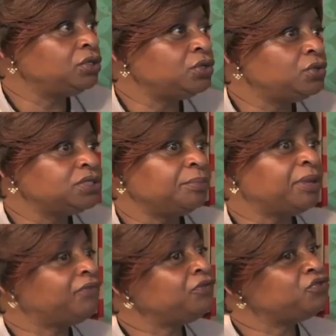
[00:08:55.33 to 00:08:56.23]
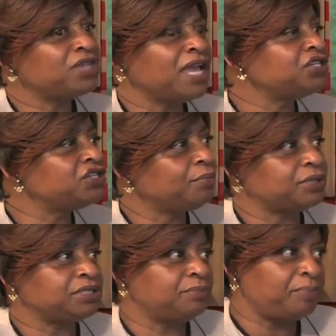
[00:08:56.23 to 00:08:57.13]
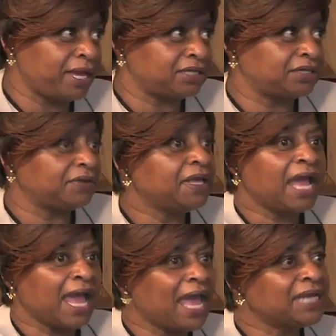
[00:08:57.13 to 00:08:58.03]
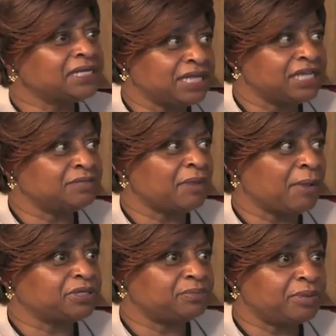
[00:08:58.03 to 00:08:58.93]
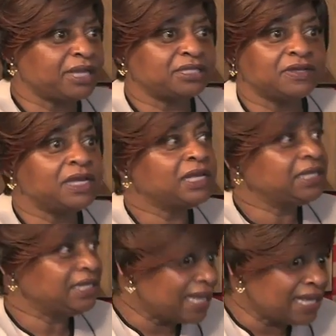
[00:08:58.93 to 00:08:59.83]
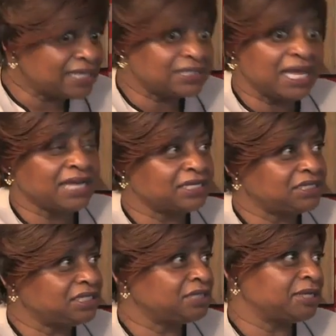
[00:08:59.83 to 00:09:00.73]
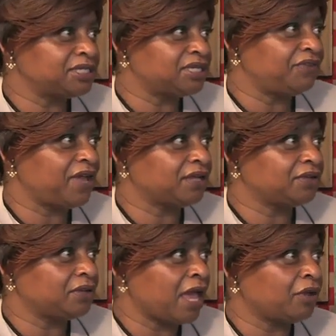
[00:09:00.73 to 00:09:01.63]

lose it. But if you change your perspective, I had to change my perspective. Yes, I had to teach myself how, how to